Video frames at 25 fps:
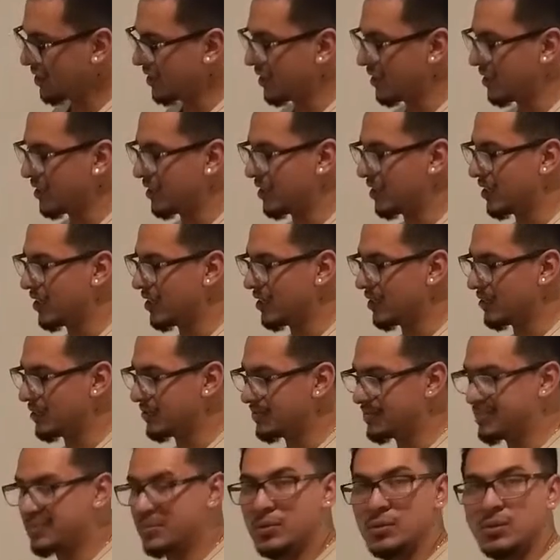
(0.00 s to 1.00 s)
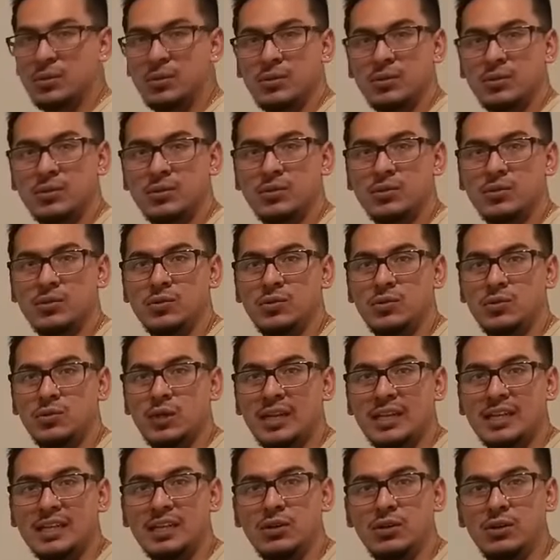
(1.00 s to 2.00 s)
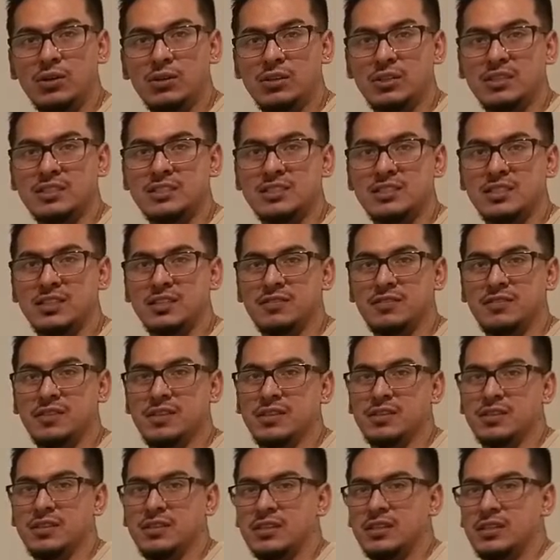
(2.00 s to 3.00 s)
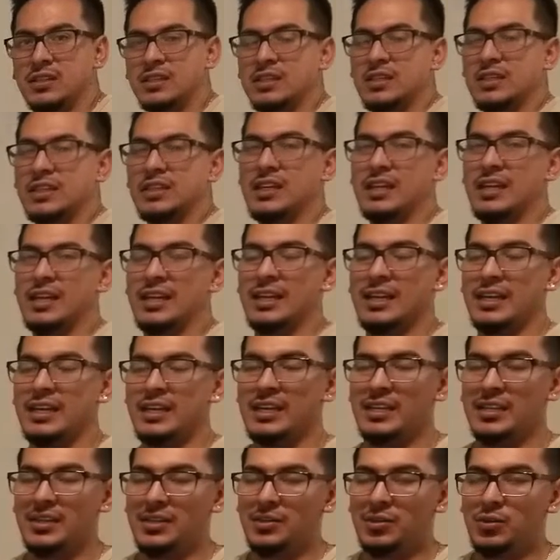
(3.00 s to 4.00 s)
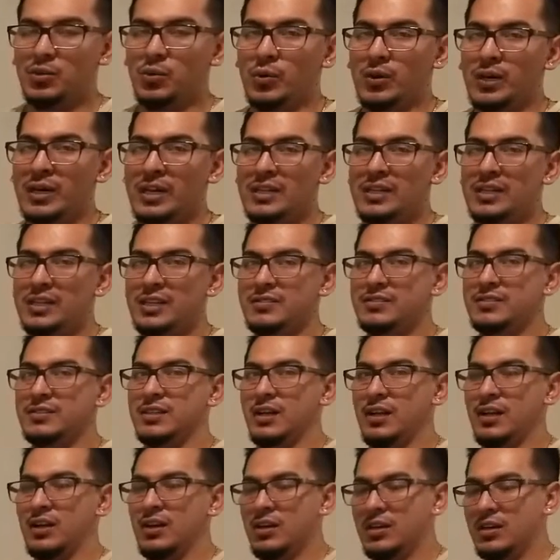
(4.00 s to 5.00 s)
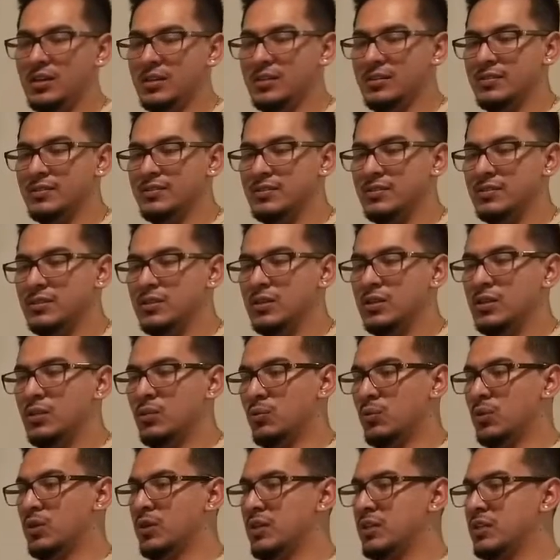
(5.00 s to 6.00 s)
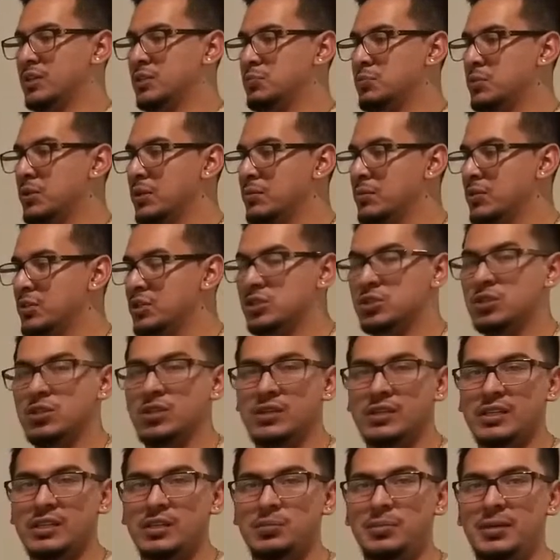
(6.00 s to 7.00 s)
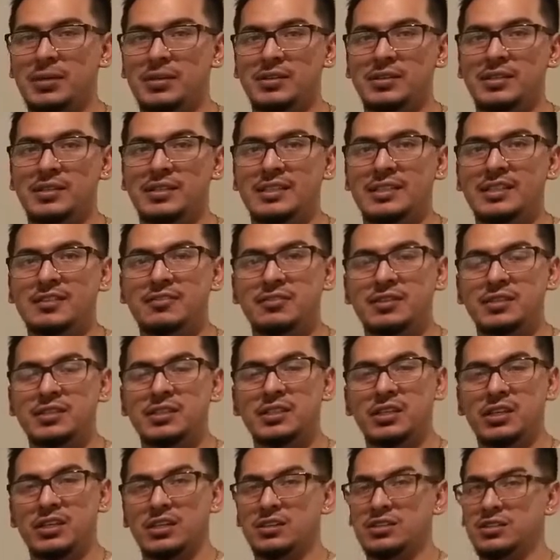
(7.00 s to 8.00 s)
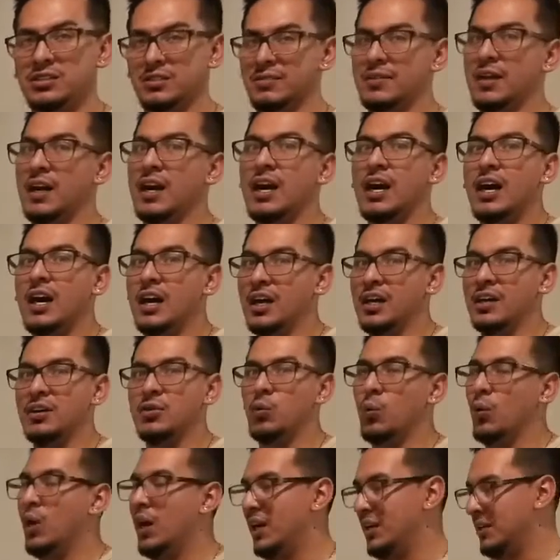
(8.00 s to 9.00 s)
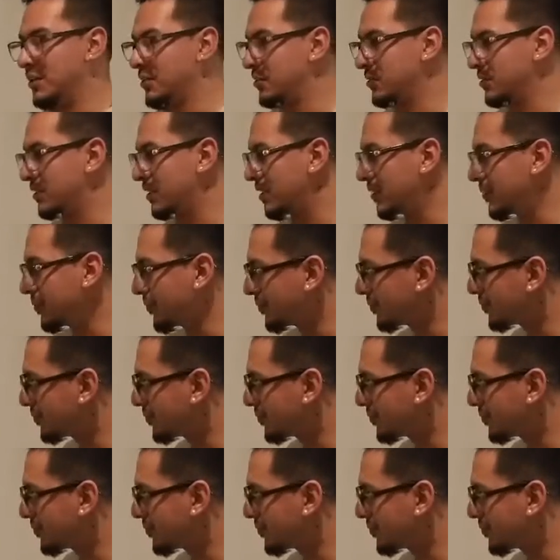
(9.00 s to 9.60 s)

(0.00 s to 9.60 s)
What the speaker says: uh, writing all this stuff out, and where I left off was pretty much talking about the different colors of the hot wire, okay?